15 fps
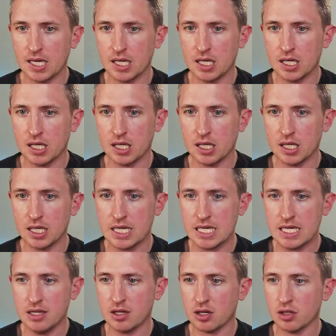
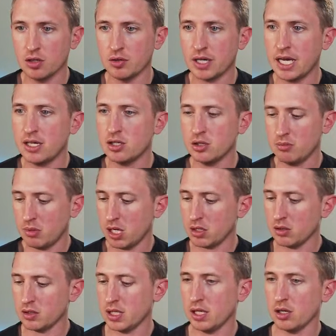in our location
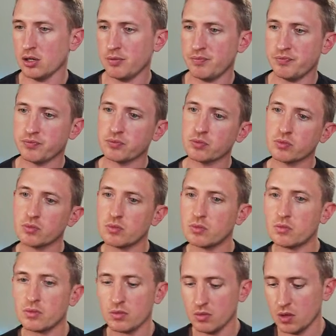model here,
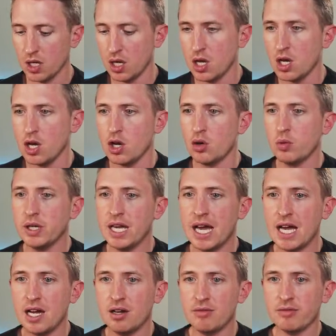we
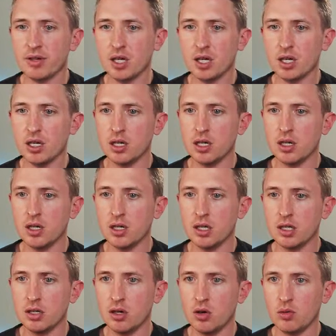have
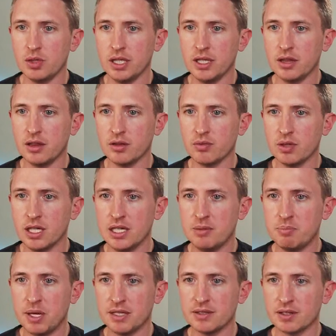only
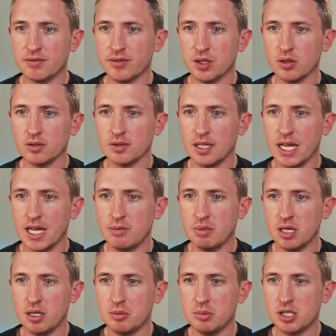3 basic fields:
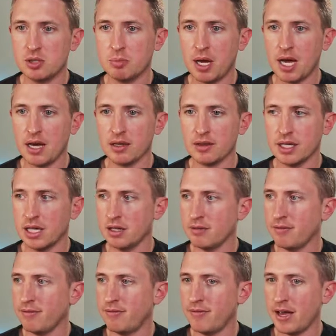name, image path,
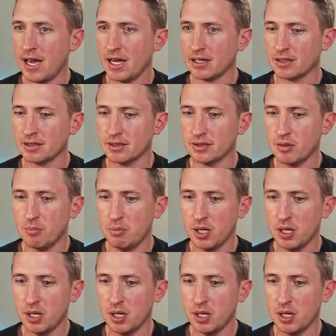and facts.